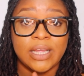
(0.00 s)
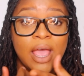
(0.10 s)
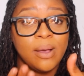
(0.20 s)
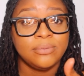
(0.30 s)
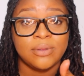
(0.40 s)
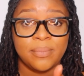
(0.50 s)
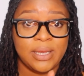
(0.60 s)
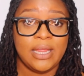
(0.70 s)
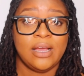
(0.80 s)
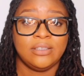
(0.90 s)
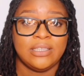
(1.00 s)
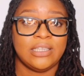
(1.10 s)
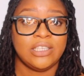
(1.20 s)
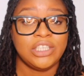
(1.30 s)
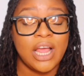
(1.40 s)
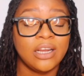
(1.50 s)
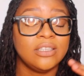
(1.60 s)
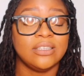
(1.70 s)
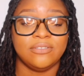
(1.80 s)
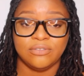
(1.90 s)
to help somebody else. This
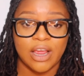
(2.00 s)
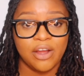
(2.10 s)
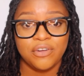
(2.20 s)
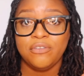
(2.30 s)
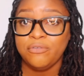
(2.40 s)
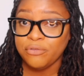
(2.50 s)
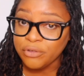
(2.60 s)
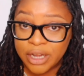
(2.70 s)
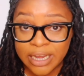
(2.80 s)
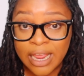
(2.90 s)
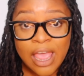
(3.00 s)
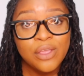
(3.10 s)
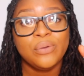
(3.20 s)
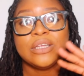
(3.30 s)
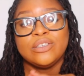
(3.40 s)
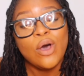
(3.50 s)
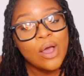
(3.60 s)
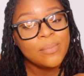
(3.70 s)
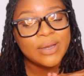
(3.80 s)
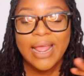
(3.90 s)
channel is very free. You can
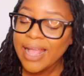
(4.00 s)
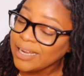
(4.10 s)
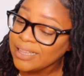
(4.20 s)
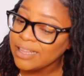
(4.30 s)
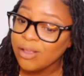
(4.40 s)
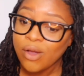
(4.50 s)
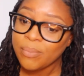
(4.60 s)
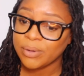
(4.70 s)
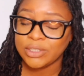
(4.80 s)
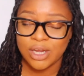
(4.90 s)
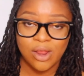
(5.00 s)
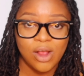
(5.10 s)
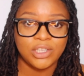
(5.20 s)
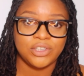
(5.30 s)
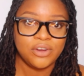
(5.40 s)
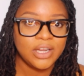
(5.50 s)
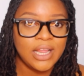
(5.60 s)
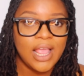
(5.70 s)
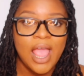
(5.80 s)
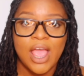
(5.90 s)
talk about anything about your lock
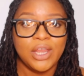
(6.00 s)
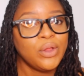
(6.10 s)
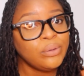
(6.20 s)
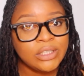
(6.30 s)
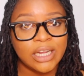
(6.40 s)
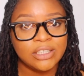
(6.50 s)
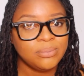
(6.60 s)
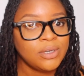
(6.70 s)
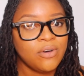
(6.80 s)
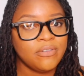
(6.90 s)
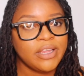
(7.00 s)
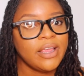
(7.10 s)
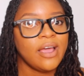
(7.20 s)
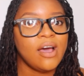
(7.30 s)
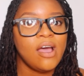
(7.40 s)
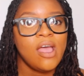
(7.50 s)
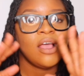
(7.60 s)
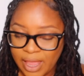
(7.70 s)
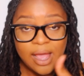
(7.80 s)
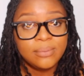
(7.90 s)
journey. No judgment over here.
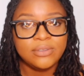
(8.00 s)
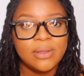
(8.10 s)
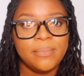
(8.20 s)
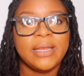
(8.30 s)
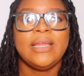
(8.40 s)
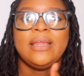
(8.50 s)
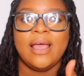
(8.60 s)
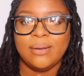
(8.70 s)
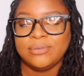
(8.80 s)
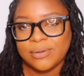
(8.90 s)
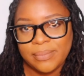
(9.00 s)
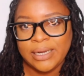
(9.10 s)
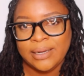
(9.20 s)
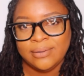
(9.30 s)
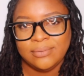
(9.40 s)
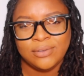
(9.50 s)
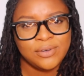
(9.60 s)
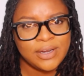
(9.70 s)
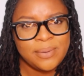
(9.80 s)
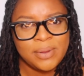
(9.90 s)
Help somebody, help somebody. You
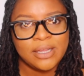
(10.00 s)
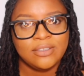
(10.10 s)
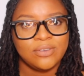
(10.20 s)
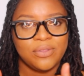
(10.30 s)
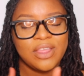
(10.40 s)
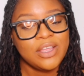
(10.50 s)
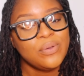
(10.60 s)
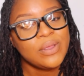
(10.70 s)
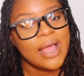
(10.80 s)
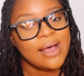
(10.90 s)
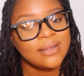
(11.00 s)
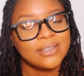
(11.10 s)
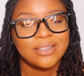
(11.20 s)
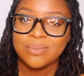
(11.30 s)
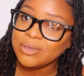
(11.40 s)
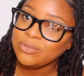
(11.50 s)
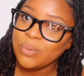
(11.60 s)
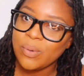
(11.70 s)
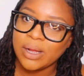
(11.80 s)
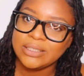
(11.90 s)
know what I mean? So thank you gals so much for
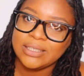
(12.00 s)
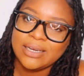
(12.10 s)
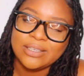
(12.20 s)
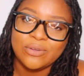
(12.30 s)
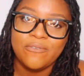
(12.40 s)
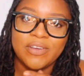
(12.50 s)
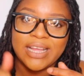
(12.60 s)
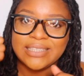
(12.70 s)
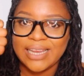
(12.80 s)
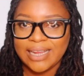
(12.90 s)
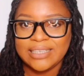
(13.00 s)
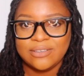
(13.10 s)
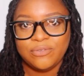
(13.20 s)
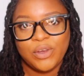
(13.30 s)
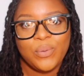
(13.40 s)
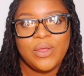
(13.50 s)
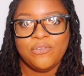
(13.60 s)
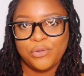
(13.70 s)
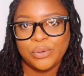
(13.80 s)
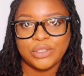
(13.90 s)
watching and don't forget to like this video
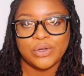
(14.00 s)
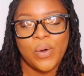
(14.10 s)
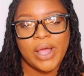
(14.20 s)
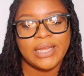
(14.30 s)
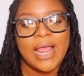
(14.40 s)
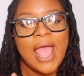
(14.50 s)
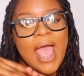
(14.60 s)
if you enjoyed